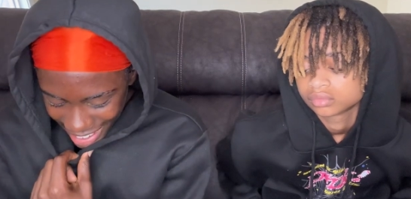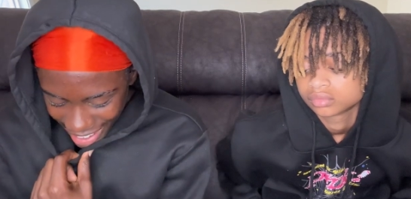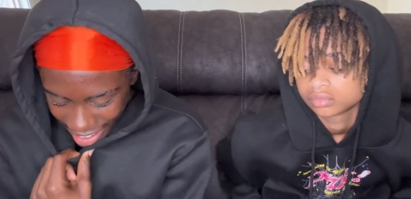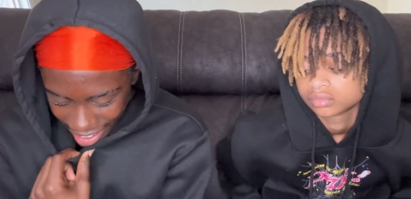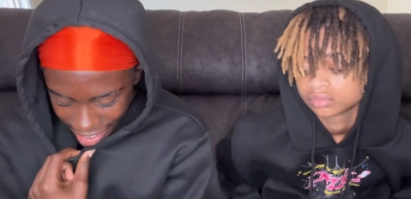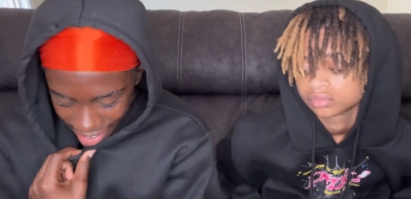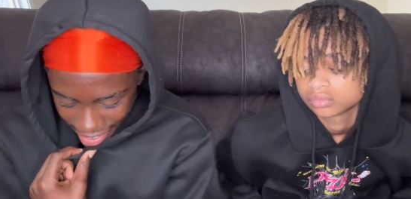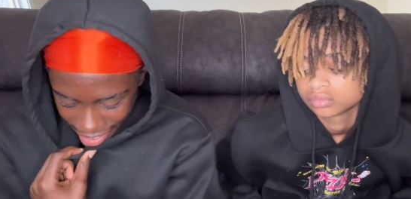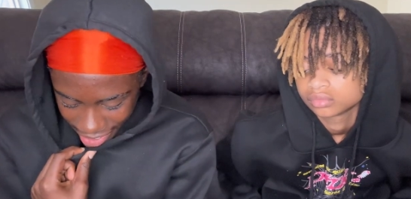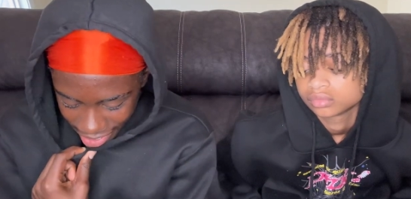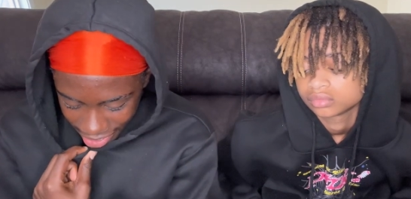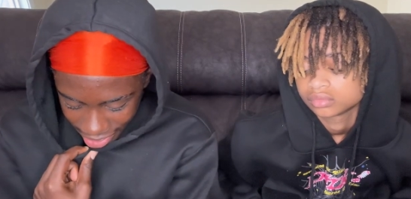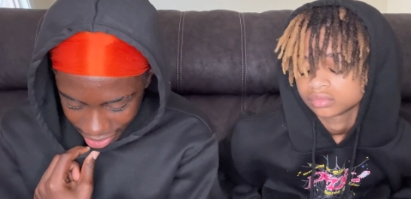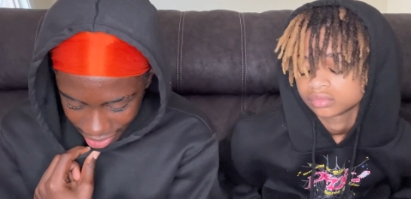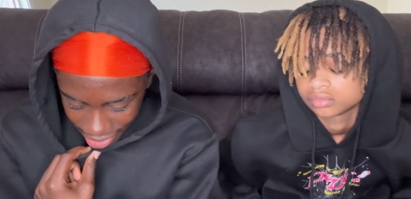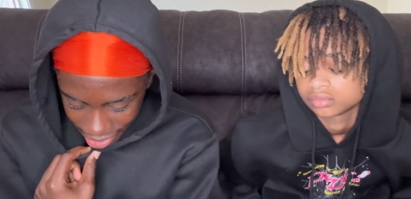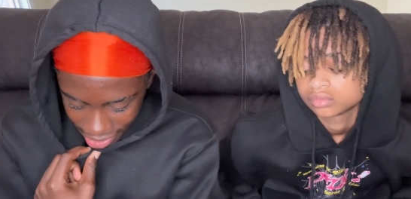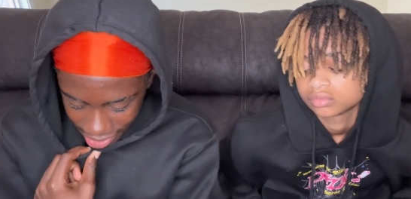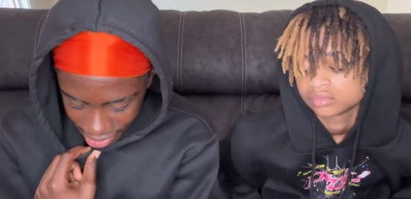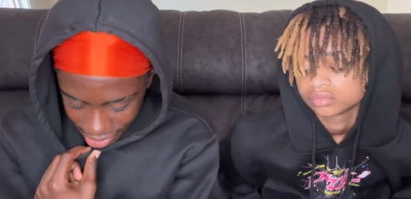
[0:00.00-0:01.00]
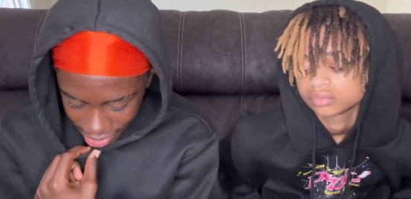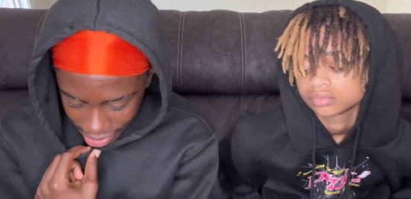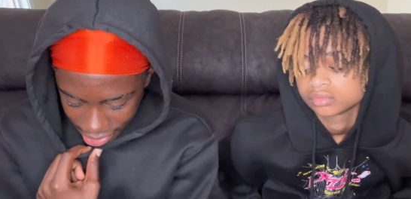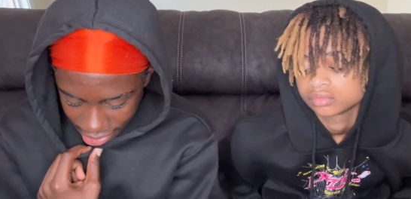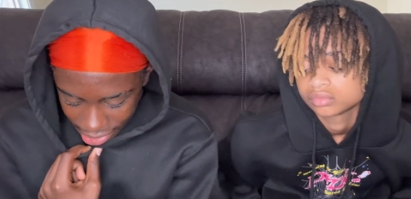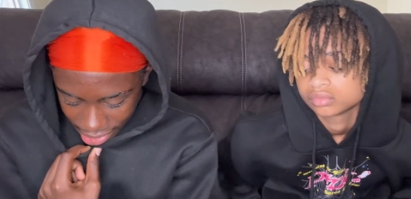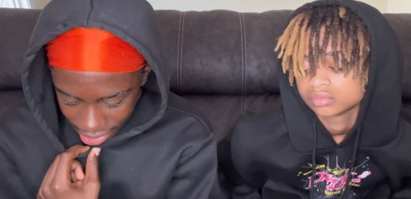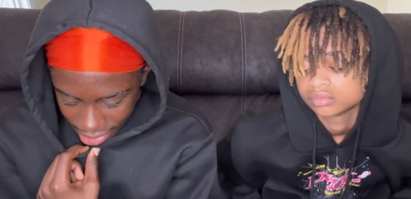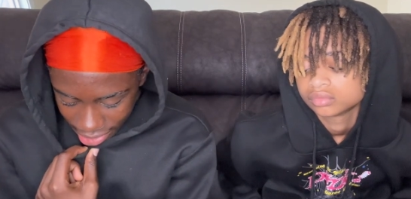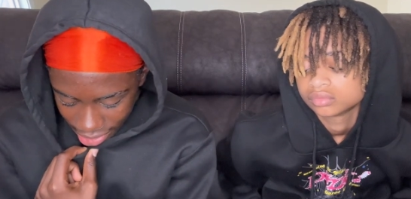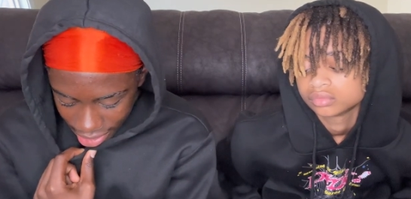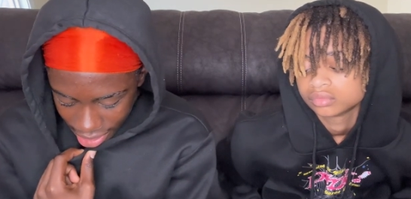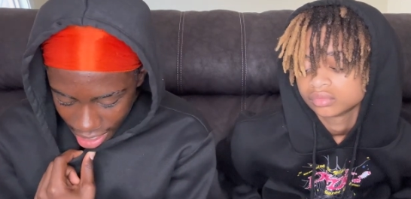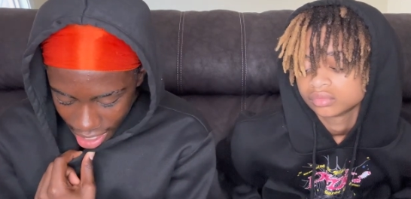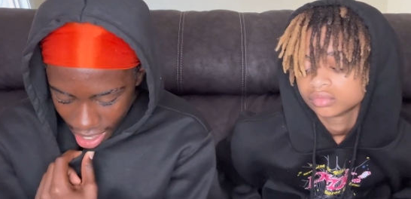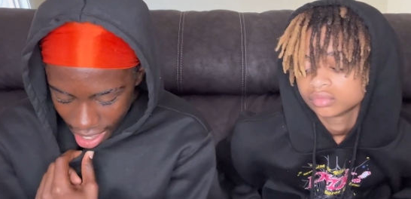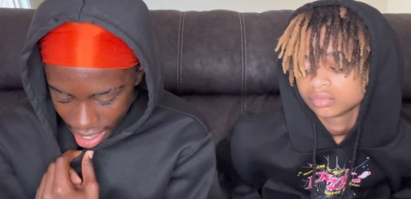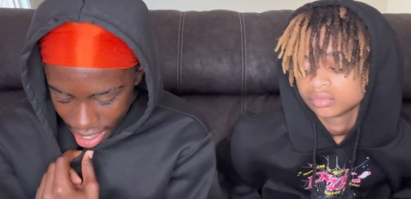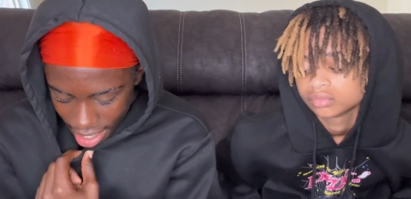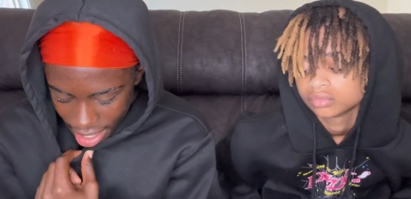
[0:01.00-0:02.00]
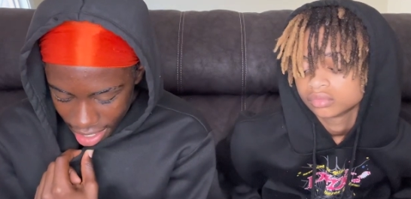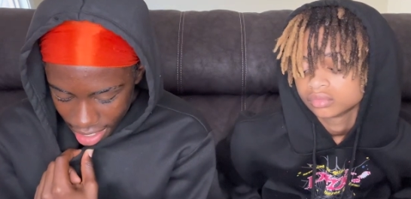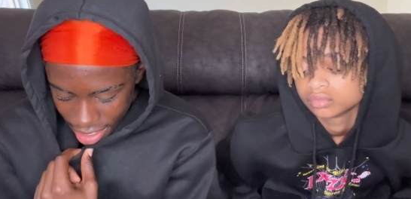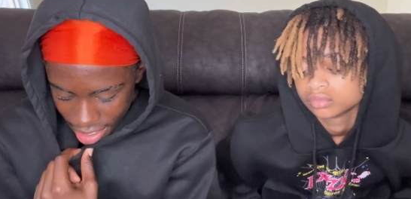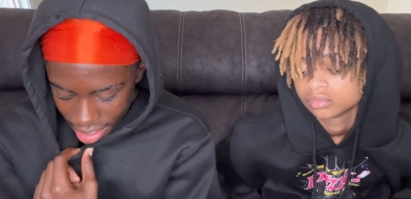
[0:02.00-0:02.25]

Speaker 1: All right. Uh, I